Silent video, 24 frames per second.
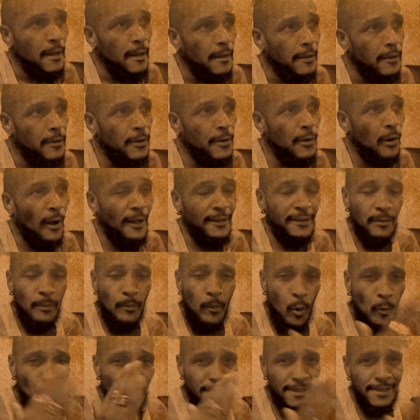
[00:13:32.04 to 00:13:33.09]
you know, at the
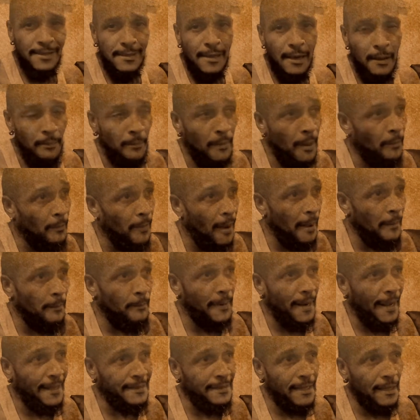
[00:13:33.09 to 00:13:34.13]
moment it slipped my mind, but I
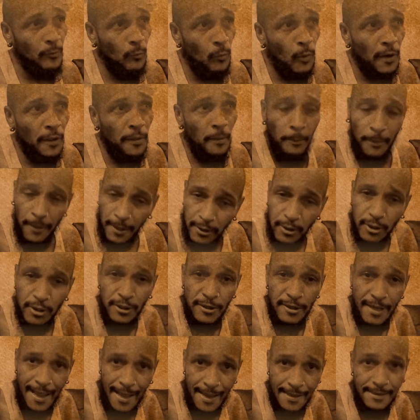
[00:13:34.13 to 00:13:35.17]
think one of the pictures
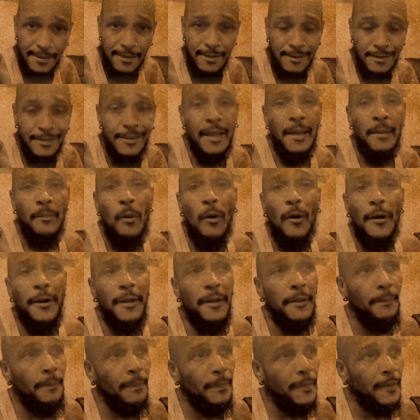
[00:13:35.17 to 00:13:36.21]
has his name on it.
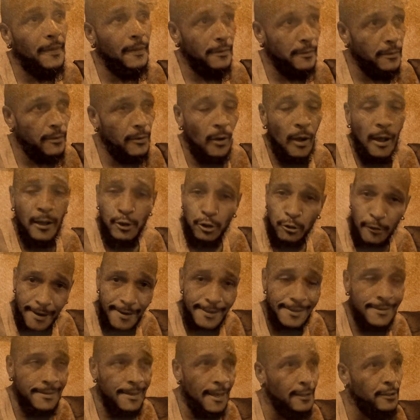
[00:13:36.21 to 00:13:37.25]
You know, I'll try to
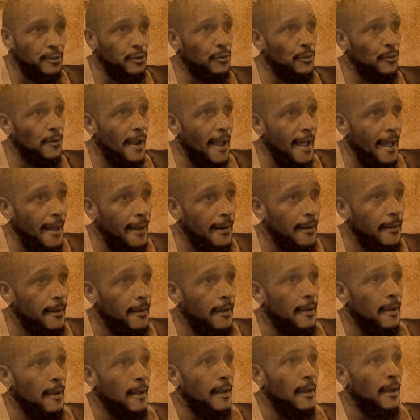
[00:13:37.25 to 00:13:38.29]
send you that.
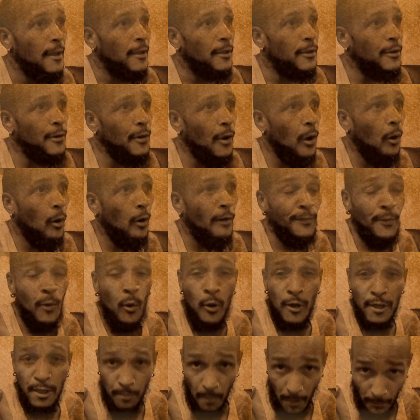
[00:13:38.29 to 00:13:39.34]
You know, of
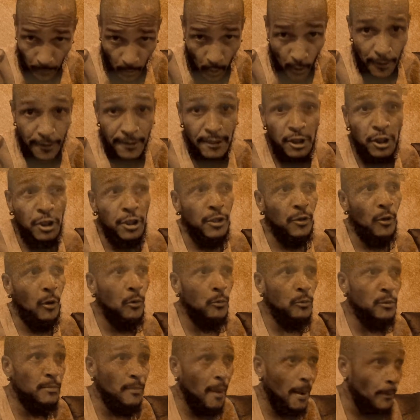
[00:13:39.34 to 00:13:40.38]
course, my partner Chino, who
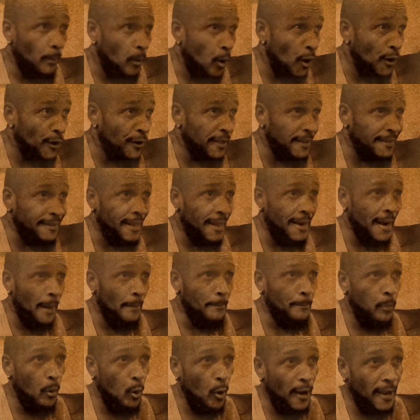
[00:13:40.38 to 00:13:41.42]
was my partner, and then I
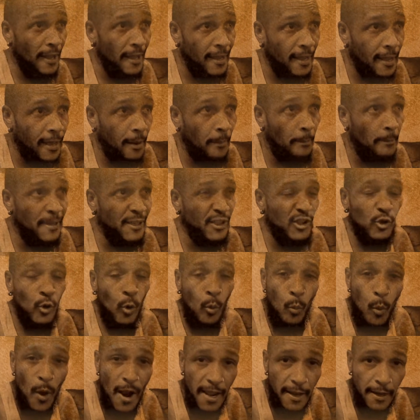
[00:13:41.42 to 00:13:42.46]
brought in Mr.
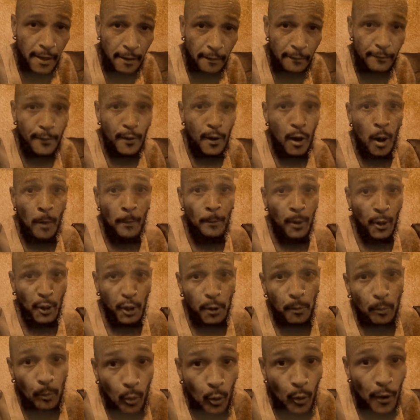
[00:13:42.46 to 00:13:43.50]
Wave, a boogie
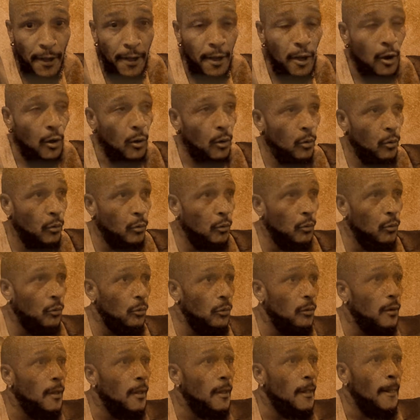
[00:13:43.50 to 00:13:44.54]
boy,
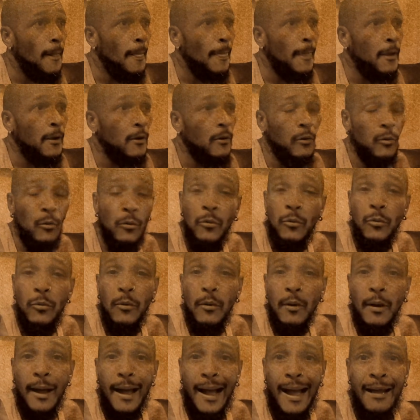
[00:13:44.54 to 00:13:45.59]
who
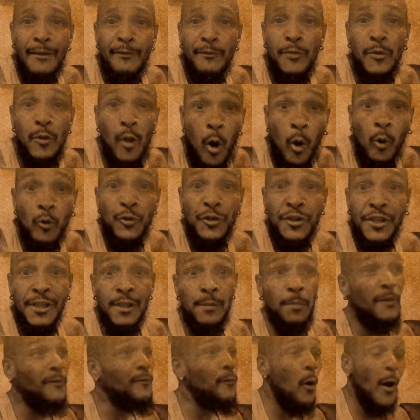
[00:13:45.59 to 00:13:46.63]
I've known since
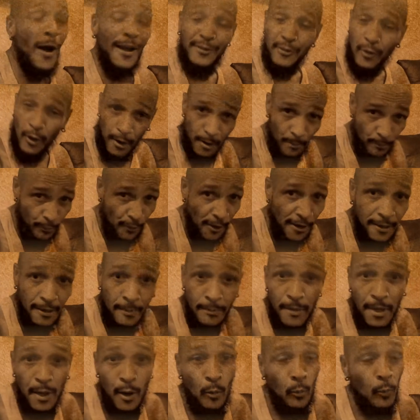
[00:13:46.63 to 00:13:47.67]
before I started breaking.
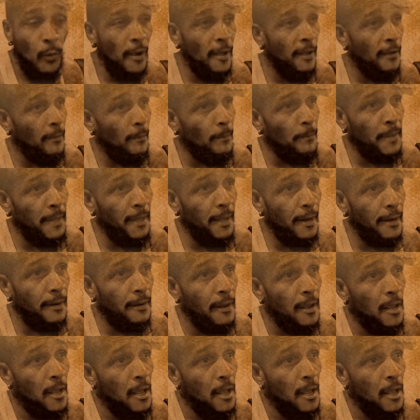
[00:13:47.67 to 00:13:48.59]
Me and